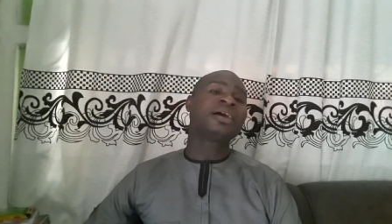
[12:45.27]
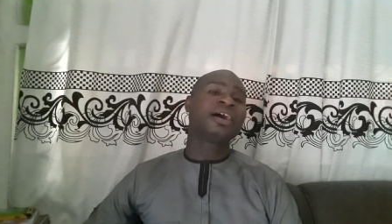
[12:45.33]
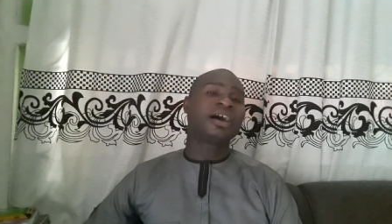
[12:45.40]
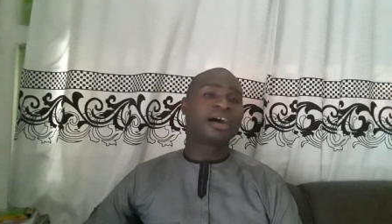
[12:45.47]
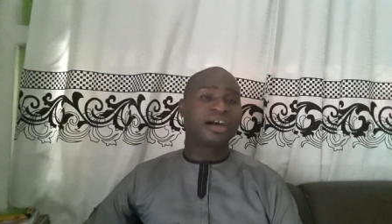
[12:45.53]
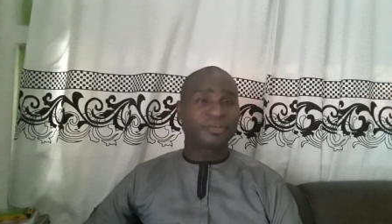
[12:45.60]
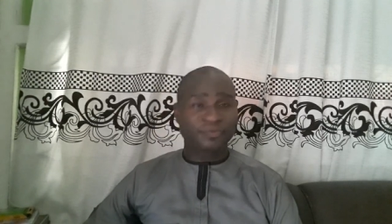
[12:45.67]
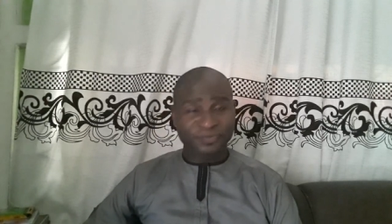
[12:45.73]

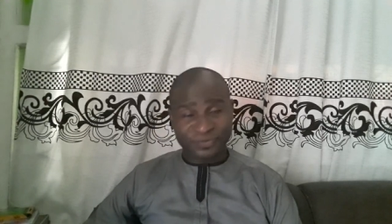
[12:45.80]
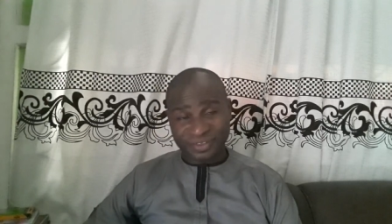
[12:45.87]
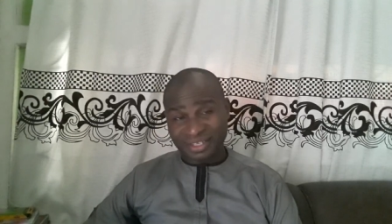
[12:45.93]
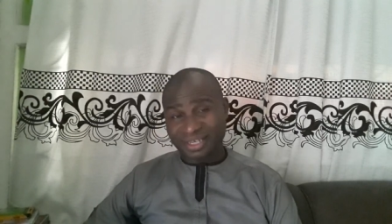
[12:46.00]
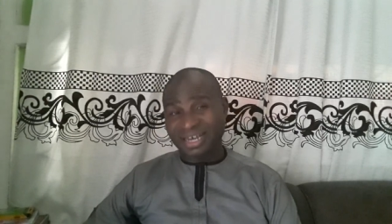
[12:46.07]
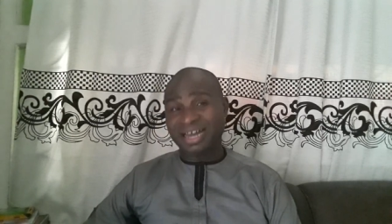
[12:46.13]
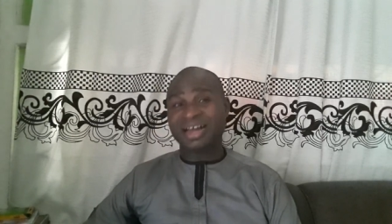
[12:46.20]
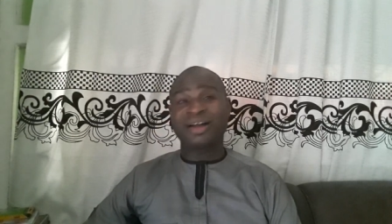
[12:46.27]
uh,
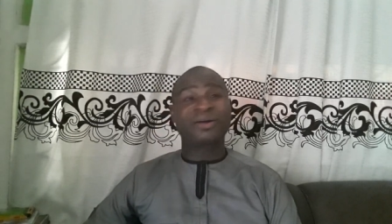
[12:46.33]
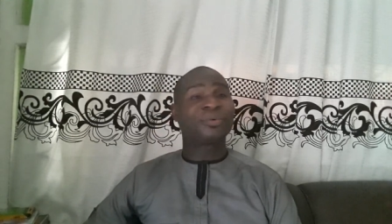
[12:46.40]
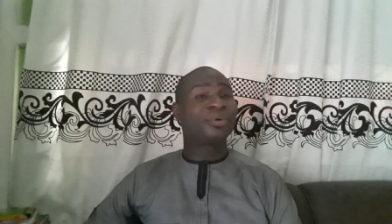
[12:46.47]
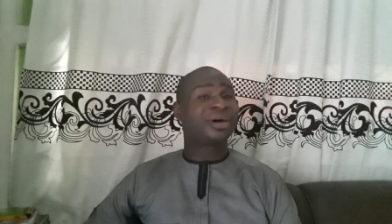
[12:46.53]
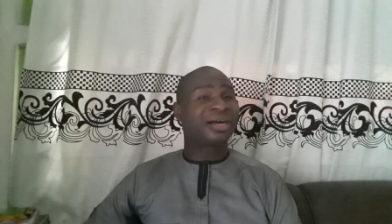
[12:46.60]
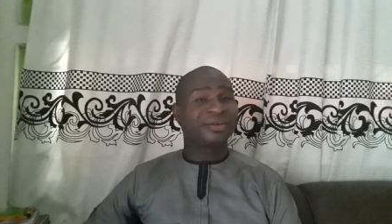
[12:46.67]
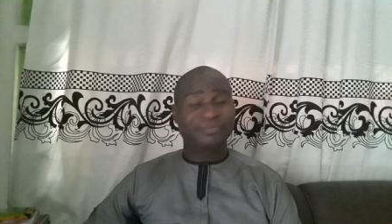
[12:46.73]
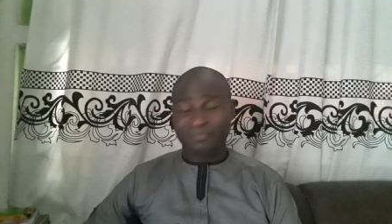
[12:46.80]
fee
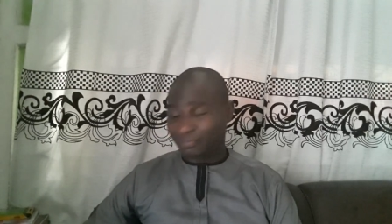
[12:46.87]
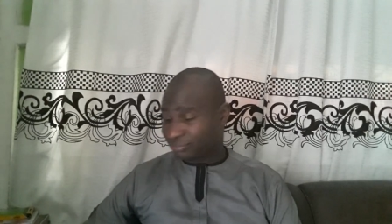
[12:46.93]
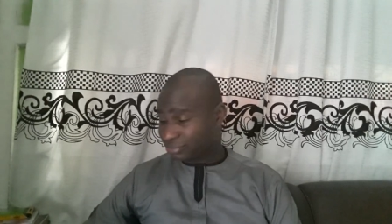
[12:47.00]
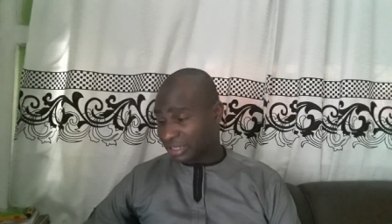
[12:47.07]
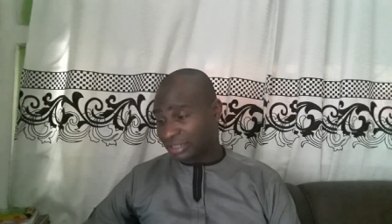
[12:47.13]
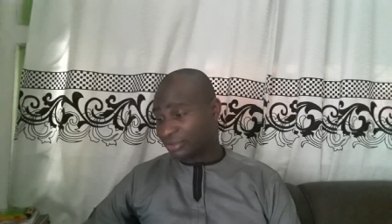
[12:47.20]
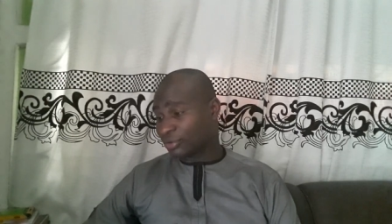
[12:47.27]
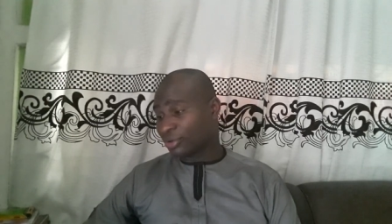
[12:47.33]
hour,
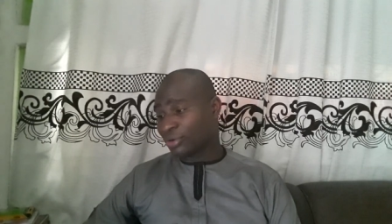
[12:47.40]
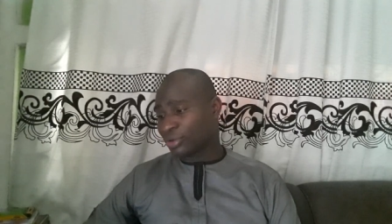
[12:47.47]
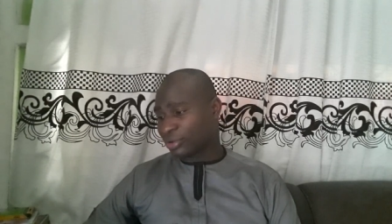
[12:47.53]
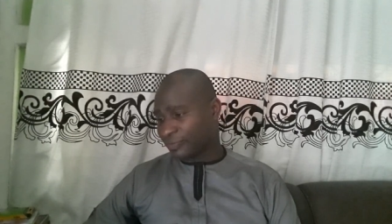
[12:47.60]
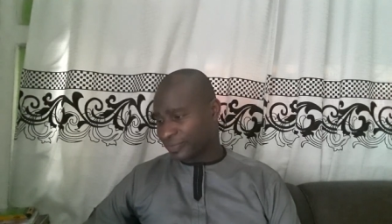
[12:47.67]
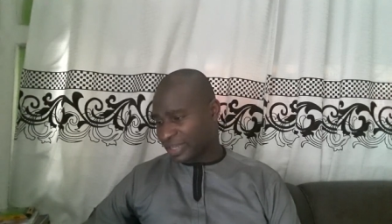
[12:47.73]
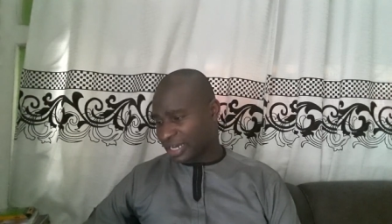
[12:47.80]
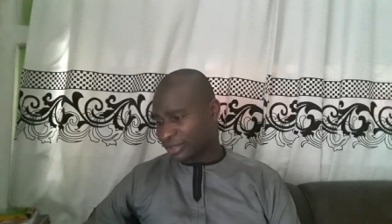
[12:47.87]
and all
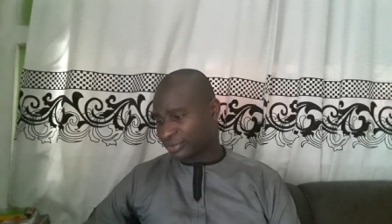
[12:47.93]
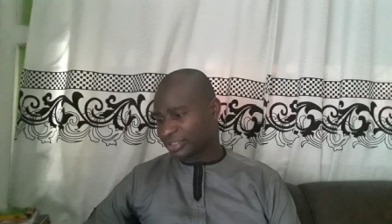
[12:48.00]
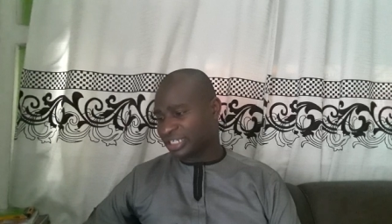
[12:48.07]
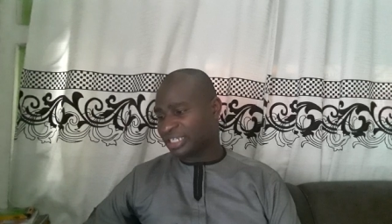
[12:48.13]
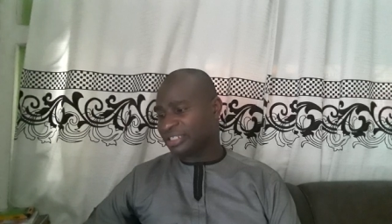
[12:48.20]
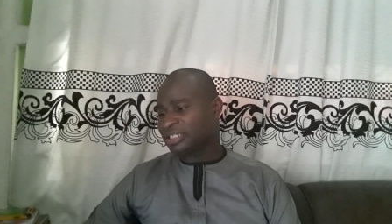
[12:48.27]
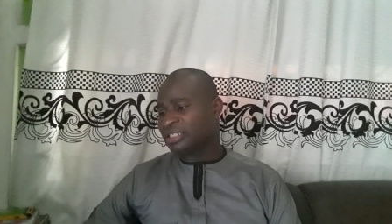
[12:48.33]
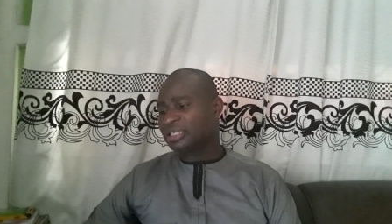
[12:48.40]
of that.
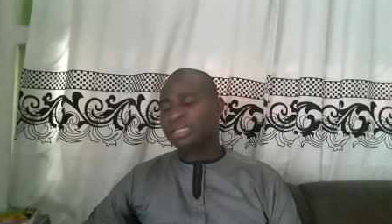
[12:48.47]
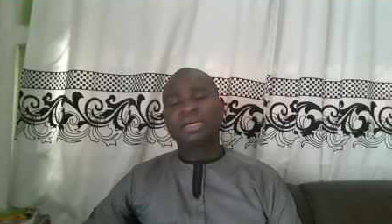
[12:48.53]
Okay.